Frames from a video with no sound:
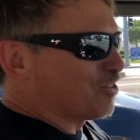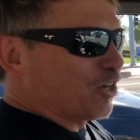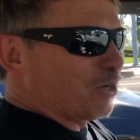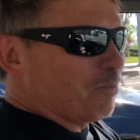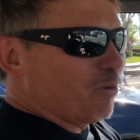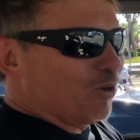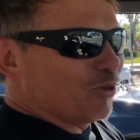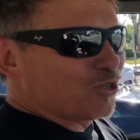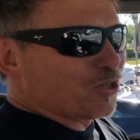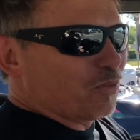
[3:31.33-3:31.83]

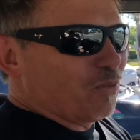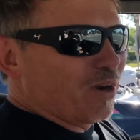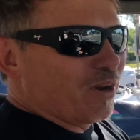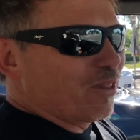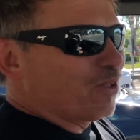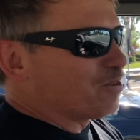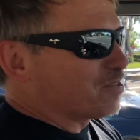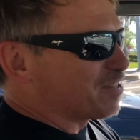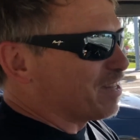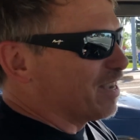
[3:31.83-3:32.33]
turbos are one
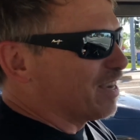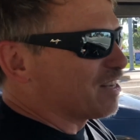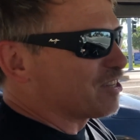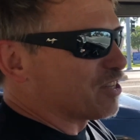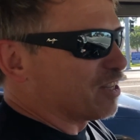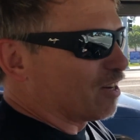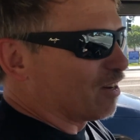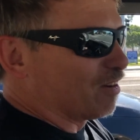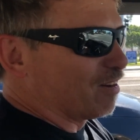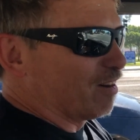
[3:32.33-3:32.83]
of those things
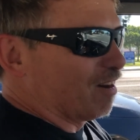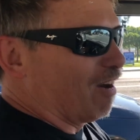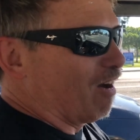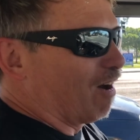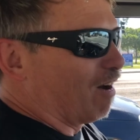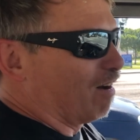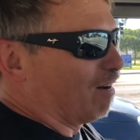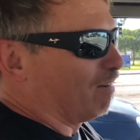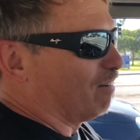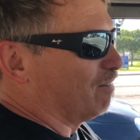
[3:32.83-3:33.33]
that are
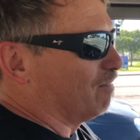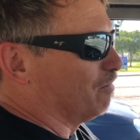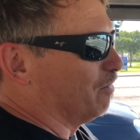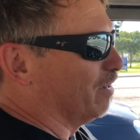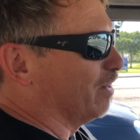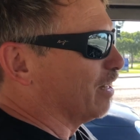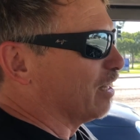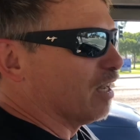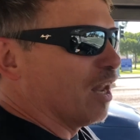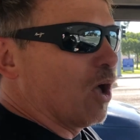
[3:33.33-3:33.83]

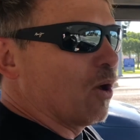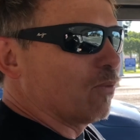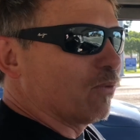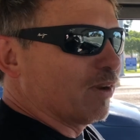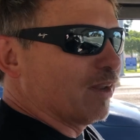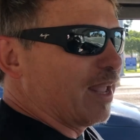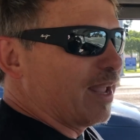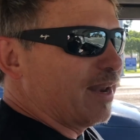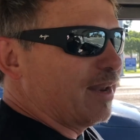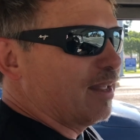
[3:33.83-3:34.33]
really load
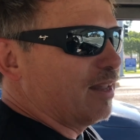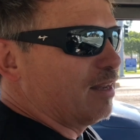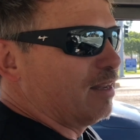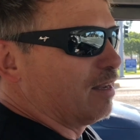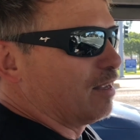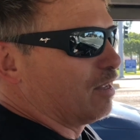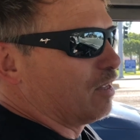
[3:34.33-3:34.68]
related.